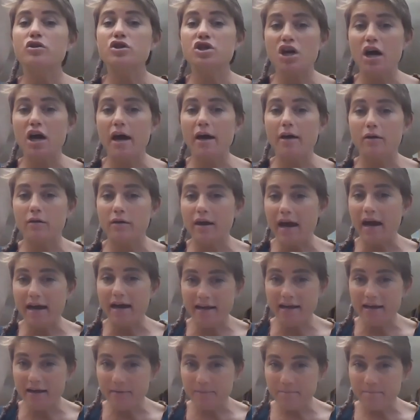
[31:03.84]
child I
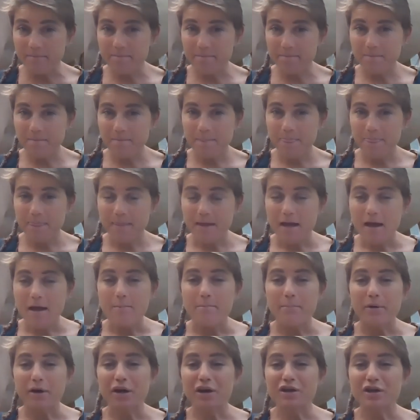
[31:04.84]
am.
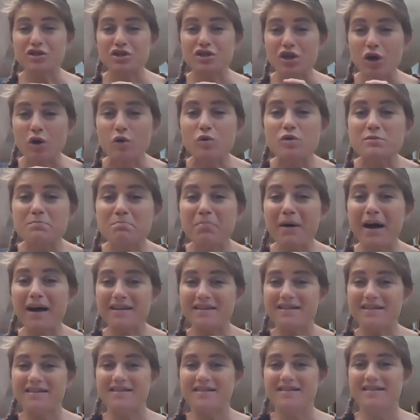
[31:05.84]
Because those
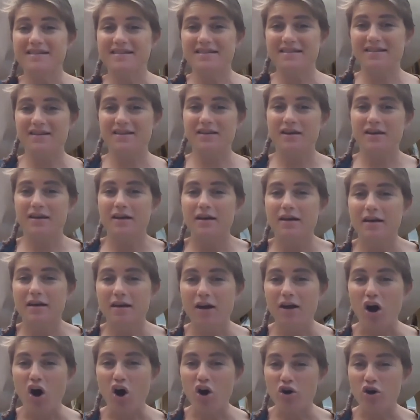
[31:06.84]
buttons
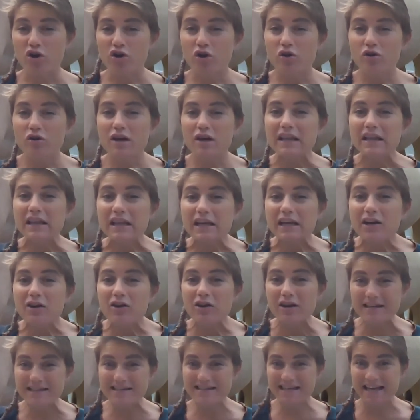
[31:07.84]
are your
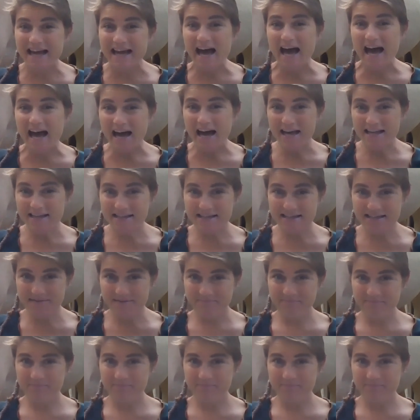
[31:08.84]
clearest guides.